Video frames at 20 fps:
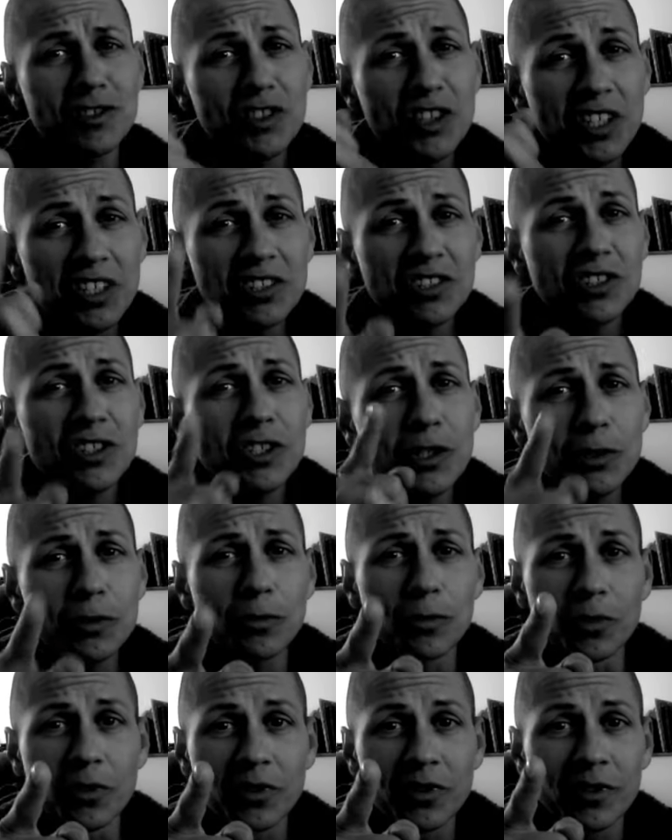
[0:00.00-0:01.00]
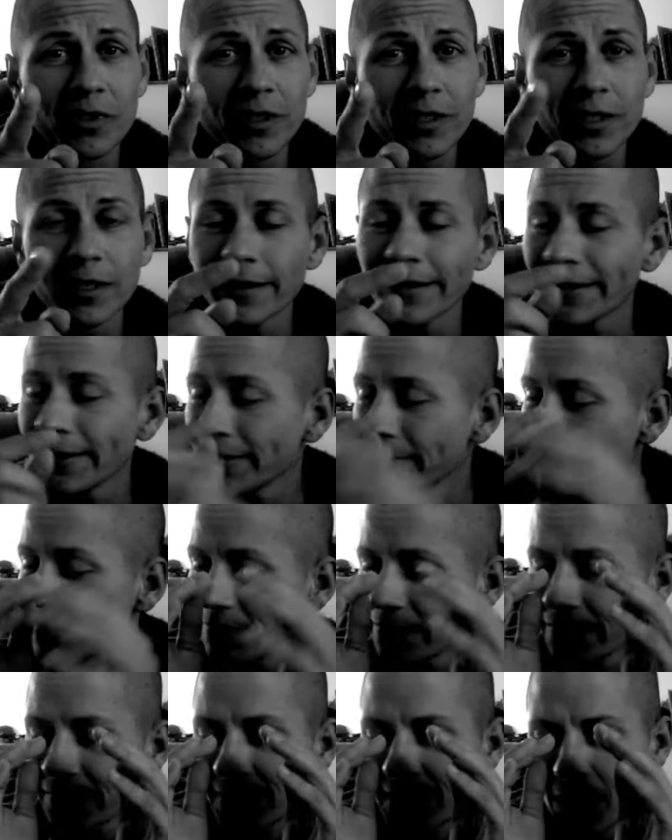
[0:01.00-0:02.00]
just you,
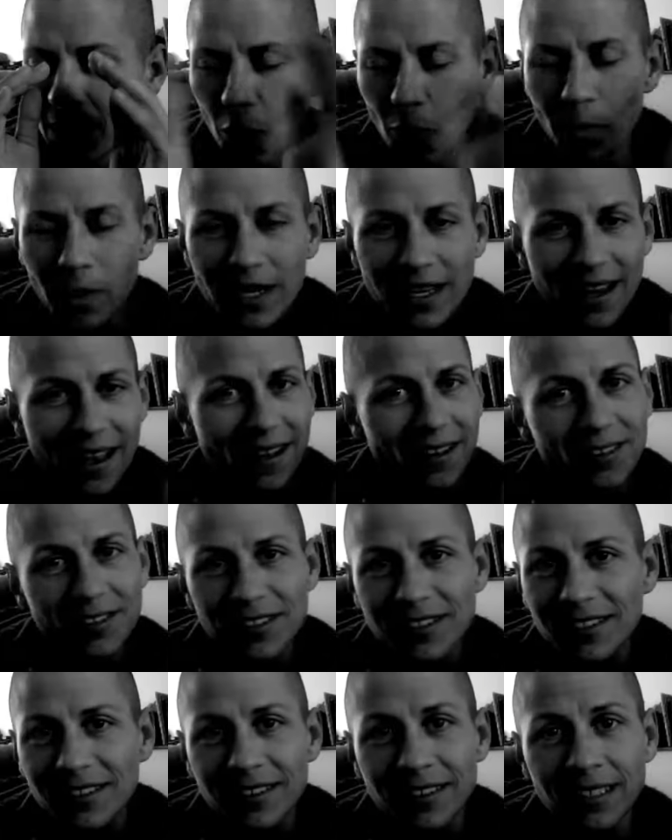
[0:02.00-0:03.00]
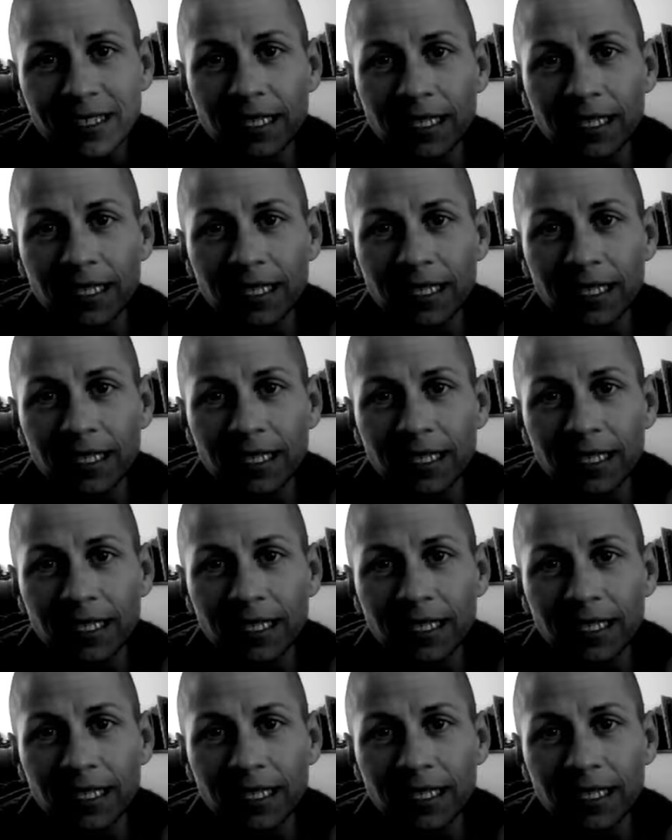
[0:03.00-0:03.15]
nobody else.